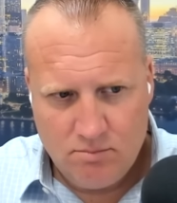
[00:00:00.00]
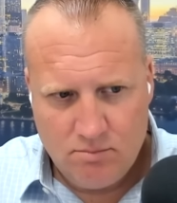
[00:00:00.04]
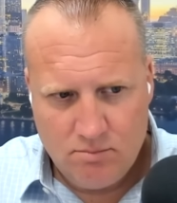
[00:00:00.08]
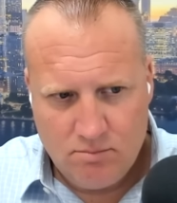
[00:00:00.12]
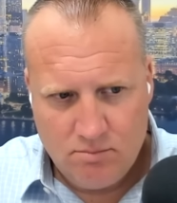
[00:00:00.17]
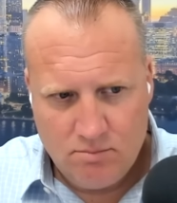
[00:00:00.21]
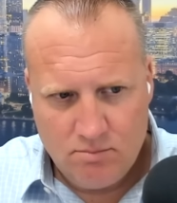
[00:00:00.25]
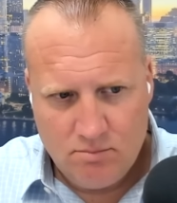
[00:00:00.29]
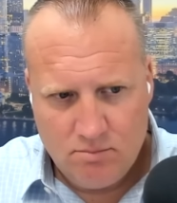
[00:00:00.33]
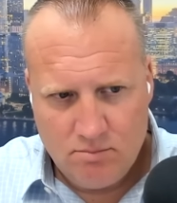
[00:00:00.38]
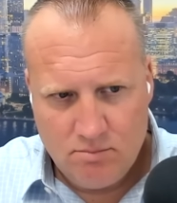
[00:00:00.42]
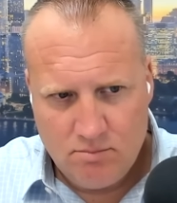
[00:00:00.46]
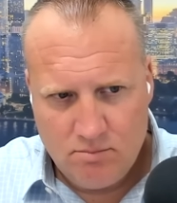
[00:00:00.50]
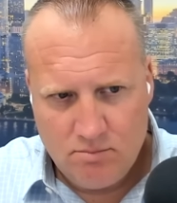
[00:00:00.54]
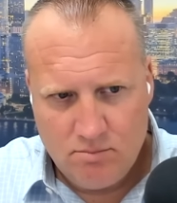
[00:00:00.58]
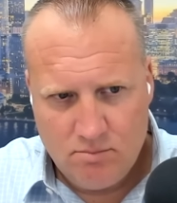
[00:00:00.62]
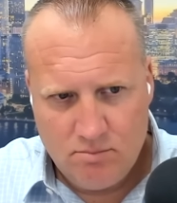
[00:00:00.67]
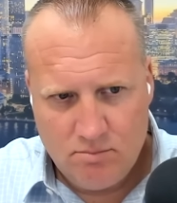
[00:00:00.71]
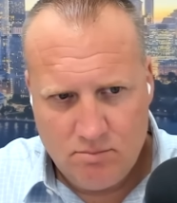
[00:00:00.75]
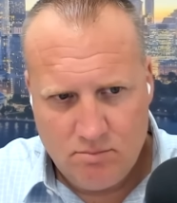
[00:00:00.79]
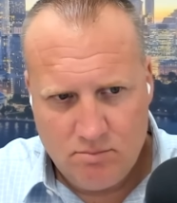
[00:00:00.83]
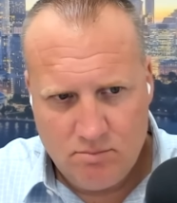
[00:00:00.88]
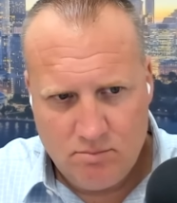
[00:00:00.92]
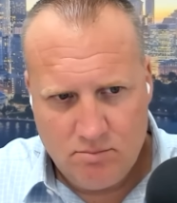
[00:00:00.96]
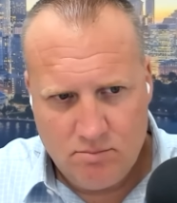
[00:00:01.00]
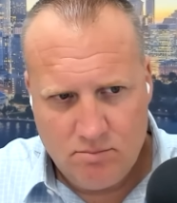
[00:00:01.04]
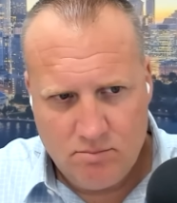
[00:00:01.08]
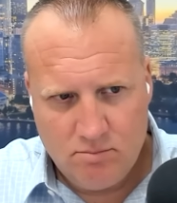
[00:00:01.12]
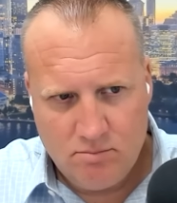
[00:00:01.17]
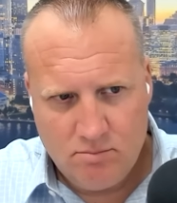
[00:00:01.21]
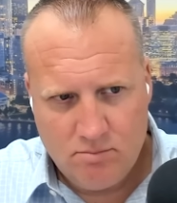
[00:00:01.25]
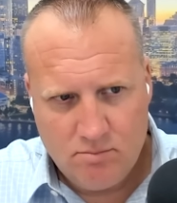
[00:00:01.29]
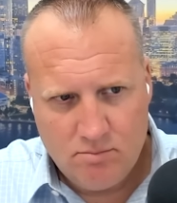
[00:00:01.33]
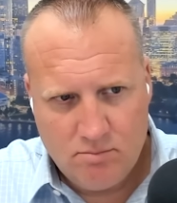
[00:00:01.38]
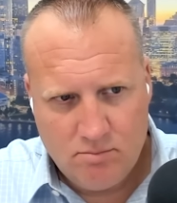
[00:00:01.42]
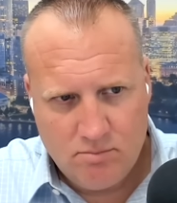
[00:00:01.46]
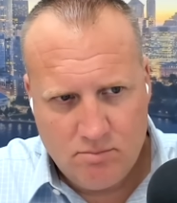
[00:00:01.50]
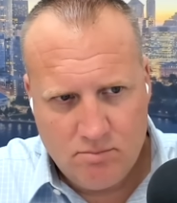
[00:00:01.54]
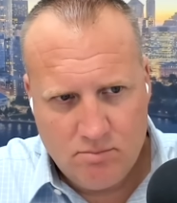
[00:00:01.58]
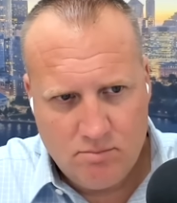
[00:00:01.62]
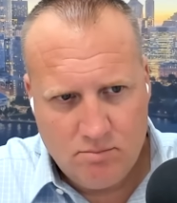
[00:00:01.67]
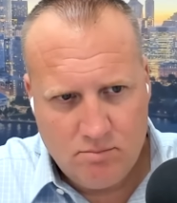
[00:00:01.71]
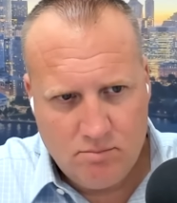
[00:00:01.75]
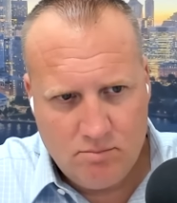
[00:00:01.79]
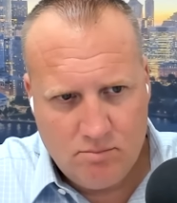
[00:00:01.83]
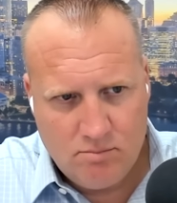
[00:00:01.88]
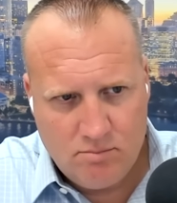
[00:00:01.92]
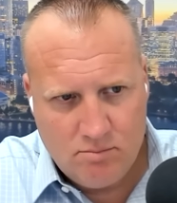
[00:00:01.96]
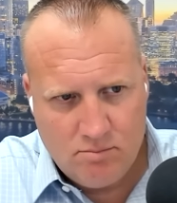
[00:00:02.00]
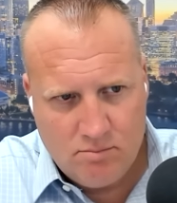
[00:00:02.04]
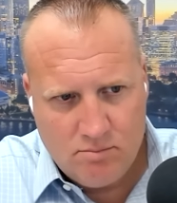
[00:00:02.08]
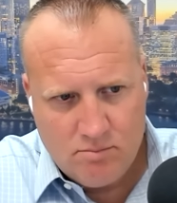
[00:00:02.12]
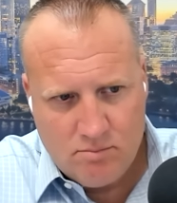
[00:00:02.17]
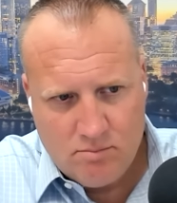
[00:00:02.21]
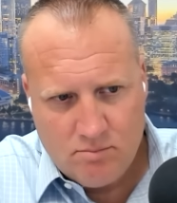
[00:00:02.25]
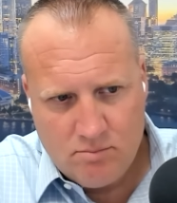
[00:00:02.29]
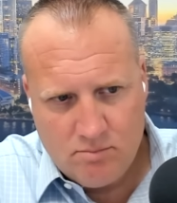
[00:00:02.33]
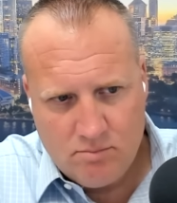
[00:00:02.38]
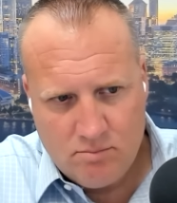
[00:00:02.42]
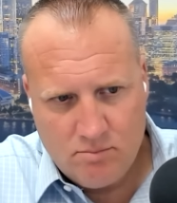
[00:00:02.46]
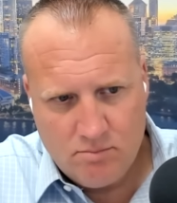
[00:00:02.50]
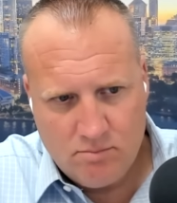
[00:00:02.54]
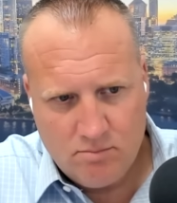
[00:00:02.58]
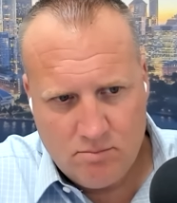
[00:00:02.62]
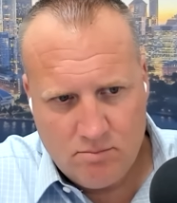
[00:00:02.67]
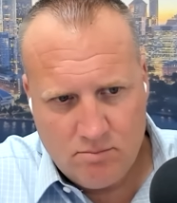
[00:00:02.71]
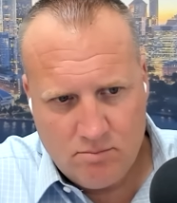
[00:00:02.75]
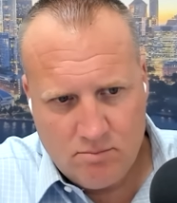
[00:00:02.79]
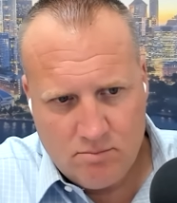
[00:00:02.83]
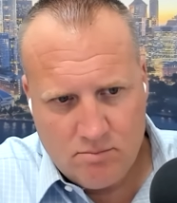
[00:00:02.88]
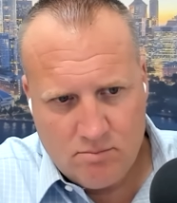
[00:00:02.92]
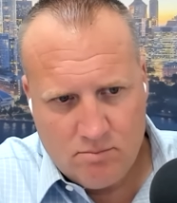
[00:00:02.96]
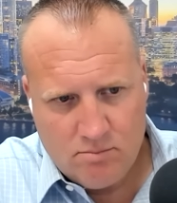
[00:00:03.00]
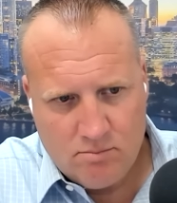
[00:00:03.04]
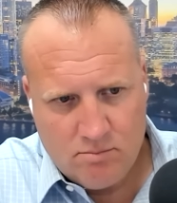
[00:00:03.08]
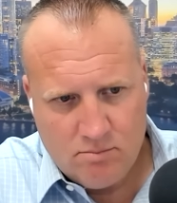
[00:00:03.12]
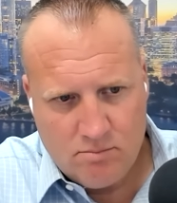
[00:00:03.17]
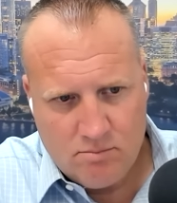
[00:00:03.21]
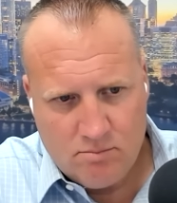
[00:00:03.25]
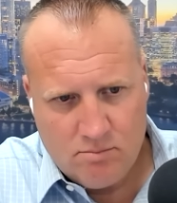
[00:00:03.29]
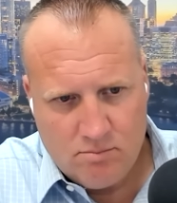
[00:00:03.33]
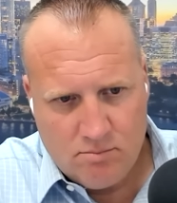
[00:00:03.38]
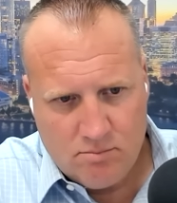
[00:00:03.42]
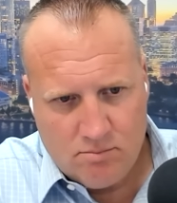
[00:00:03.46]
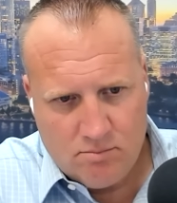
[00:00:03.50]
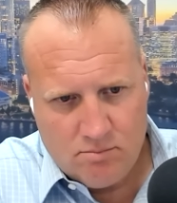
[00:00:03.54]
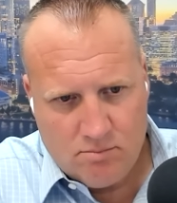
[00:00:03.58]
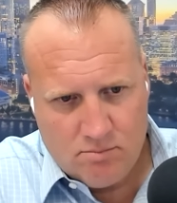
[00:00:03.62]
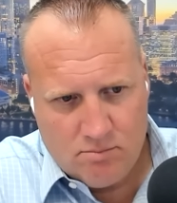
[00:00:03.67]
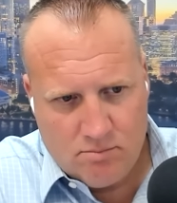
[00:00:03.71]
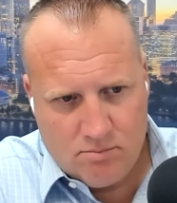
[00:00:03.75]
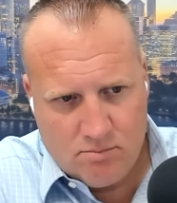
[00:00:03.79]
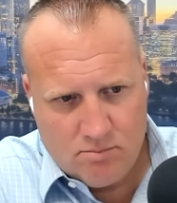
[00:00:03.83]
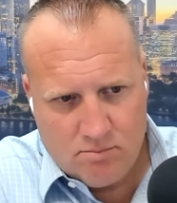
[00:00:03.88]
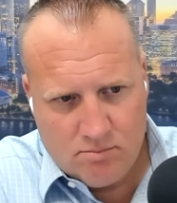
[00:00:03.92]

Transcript: The person shown says nothing.